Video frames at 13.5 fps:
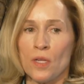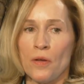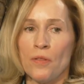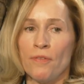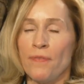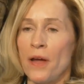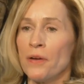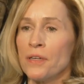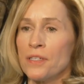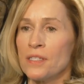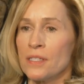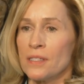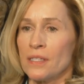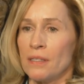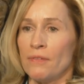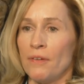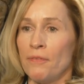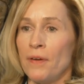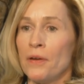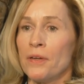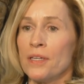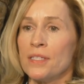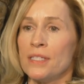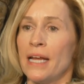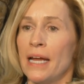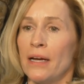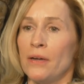So the focus, the
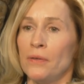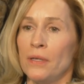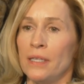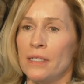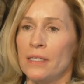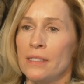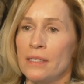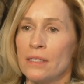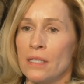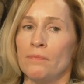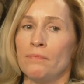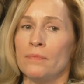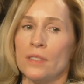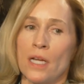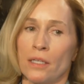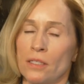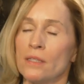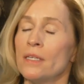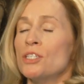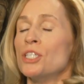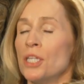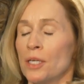focus now is um, not this